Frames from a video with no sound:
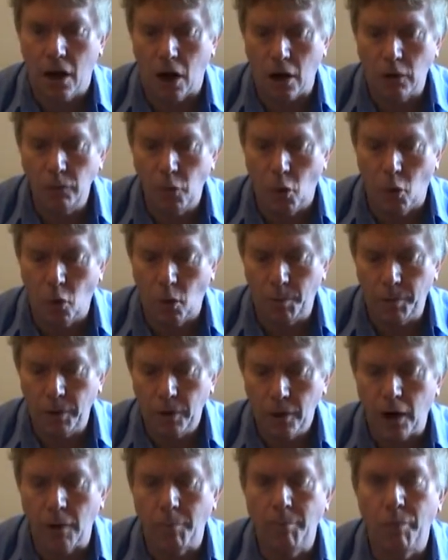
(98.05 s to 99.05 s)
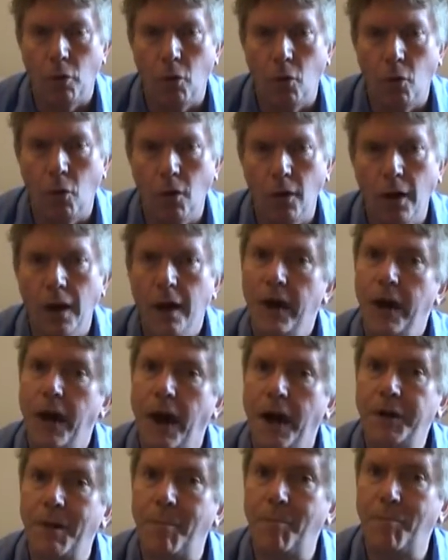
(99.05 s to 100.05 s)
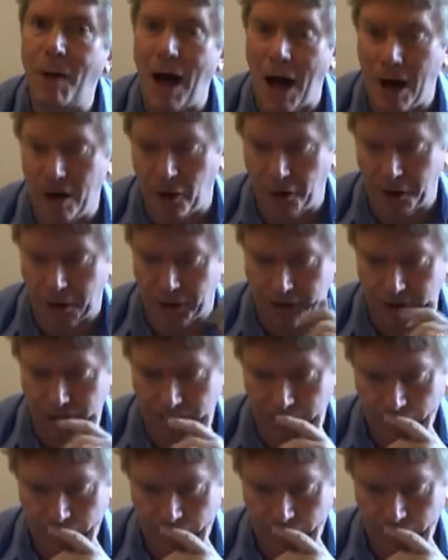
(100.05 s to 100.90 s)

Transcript: a rope, a bowl, and a bag on it.